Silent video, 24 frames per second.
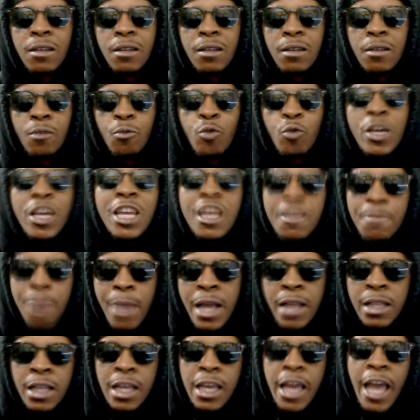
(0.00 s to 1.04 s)
We
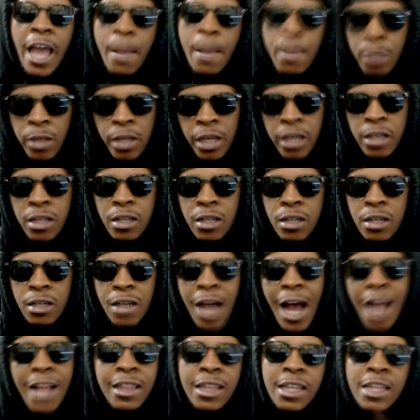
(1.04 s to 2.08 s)
make the game lit.
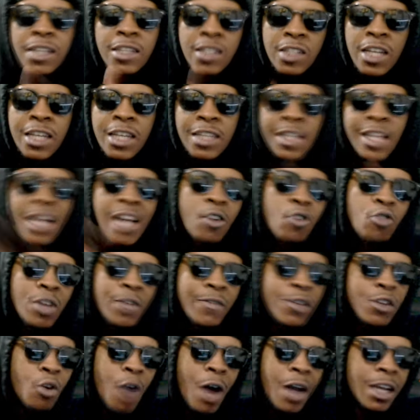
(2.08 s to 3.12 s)
Not these niggas that don't
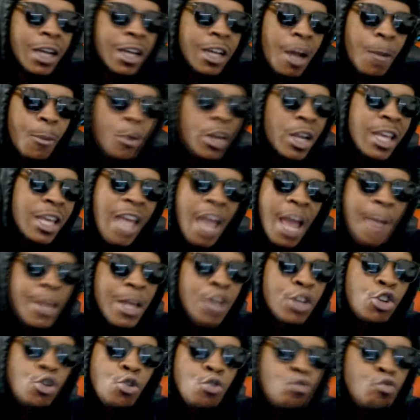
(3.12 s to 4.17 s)
even know how to come on the game
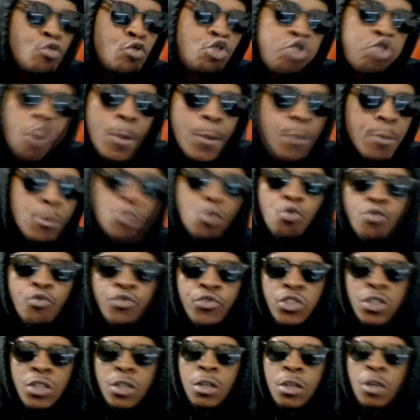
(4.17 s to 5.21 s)
and do dribble
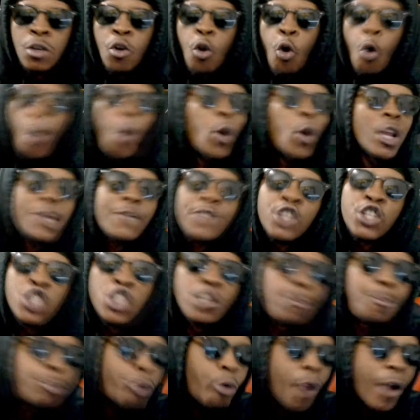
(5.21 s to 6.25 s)
moves. Or even
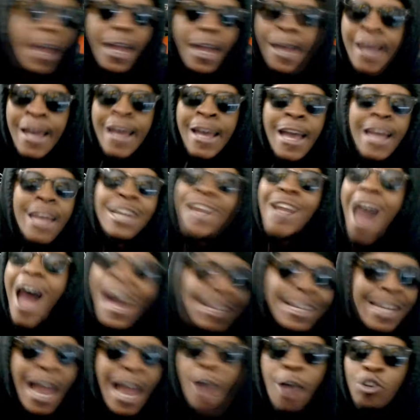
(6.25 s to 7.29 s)
spray and
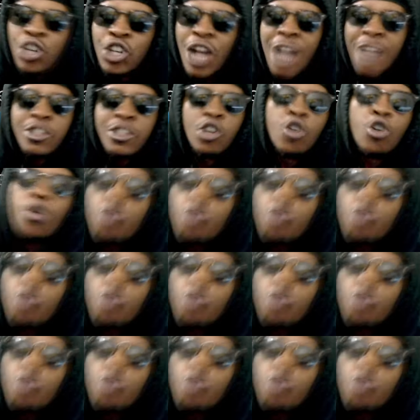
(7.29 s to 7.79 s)
knock down shots and go